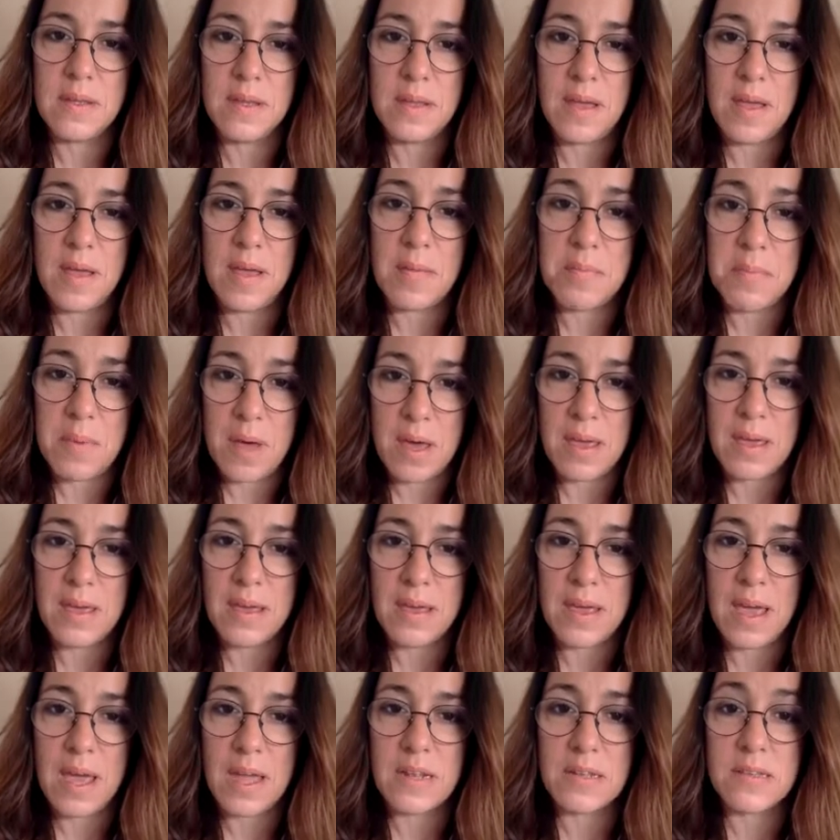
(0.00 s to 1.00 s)

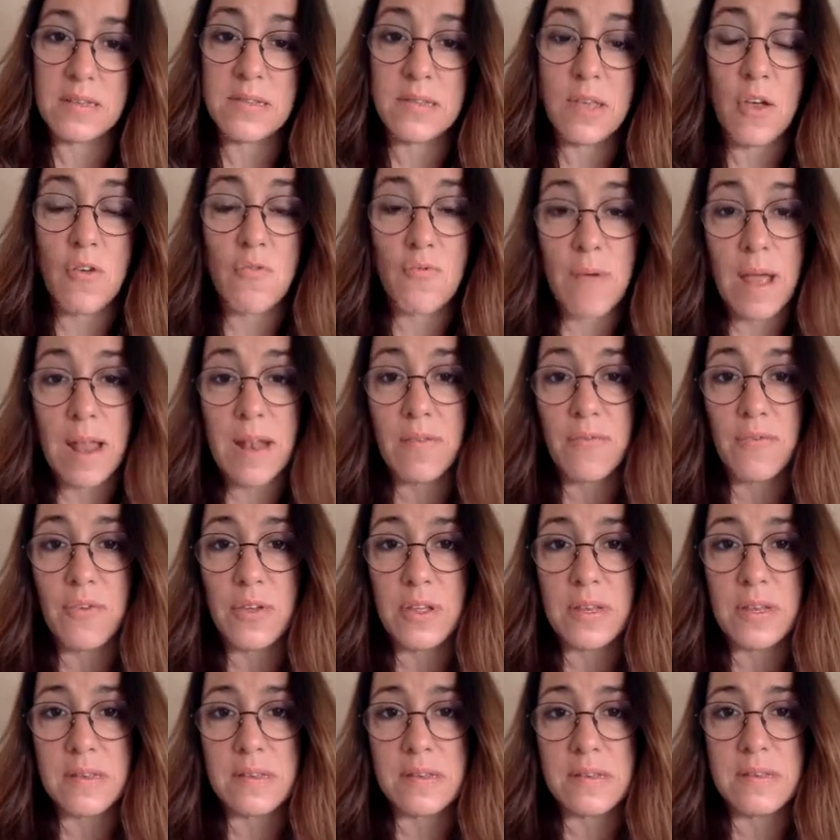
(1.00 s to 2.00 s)
Mike, and so
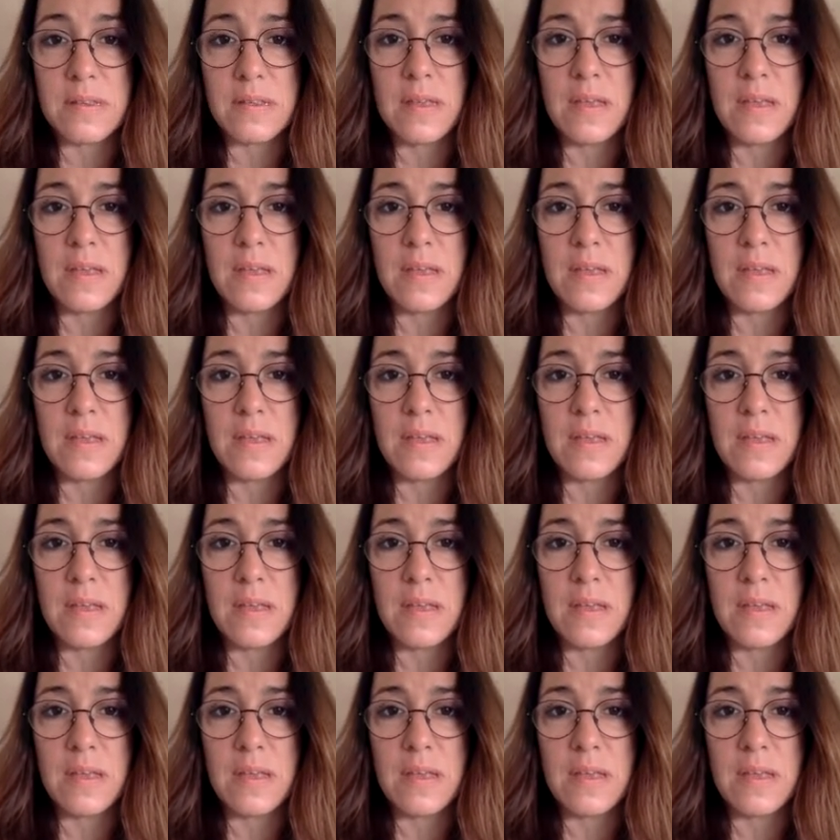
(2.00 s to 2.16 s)
relevant